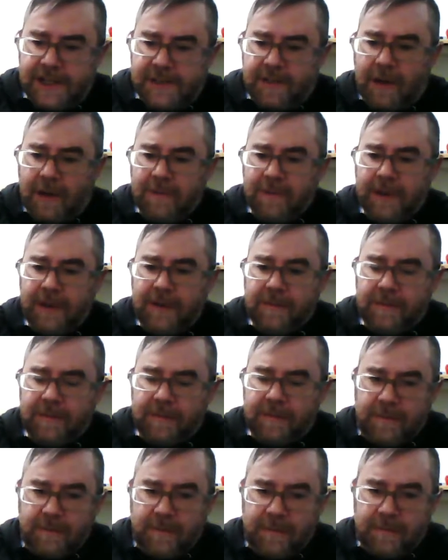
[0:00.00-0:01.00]
Probably
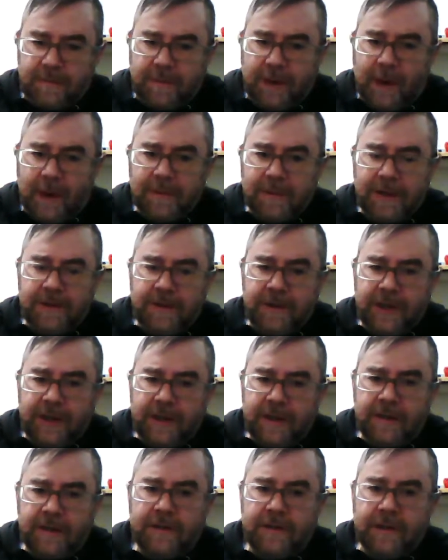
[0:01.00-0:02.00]

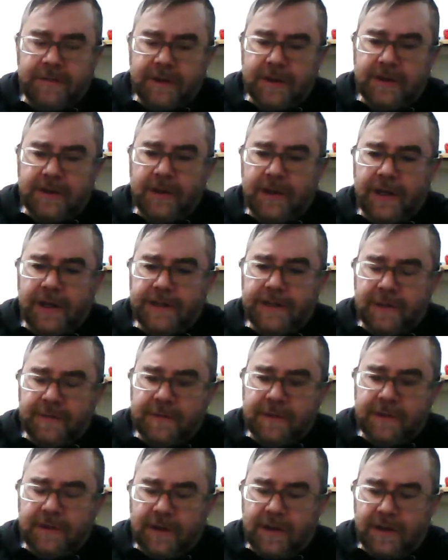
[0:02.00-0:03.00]
doing
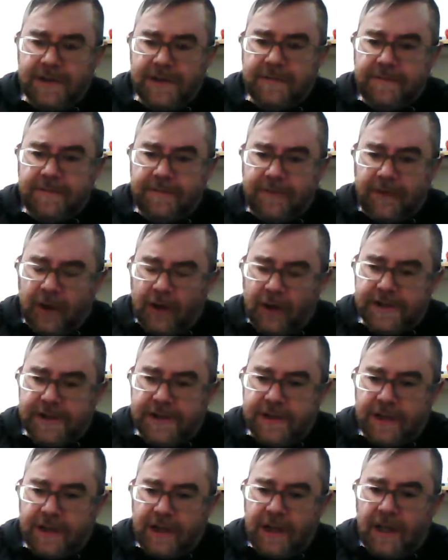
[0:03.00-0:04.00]
cryptocurrency first,